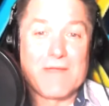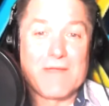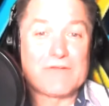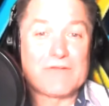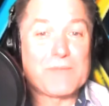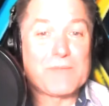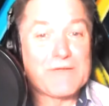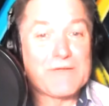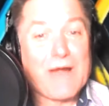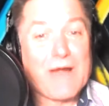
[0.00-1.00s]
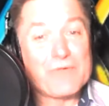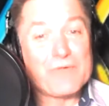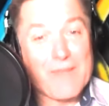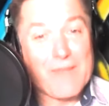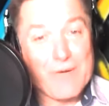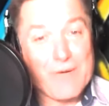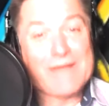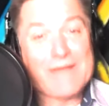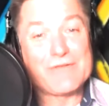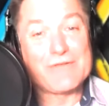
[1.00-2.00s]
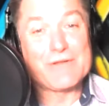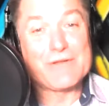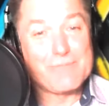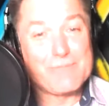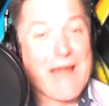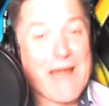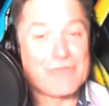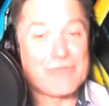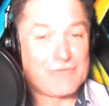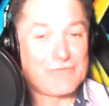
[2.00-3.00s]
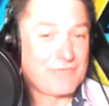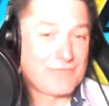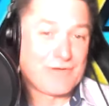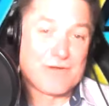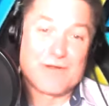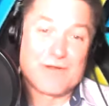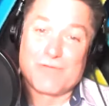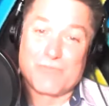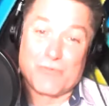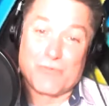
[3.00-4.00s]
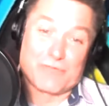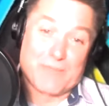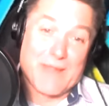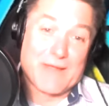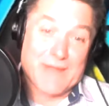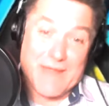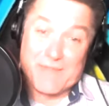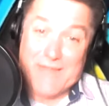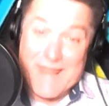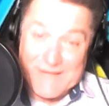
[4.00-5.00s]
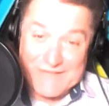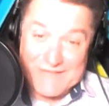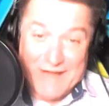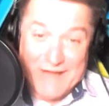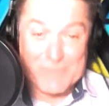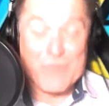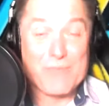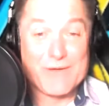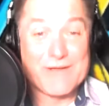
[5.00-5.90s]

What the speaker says: And he says, because I was practicing compassion for this man at that exact moment.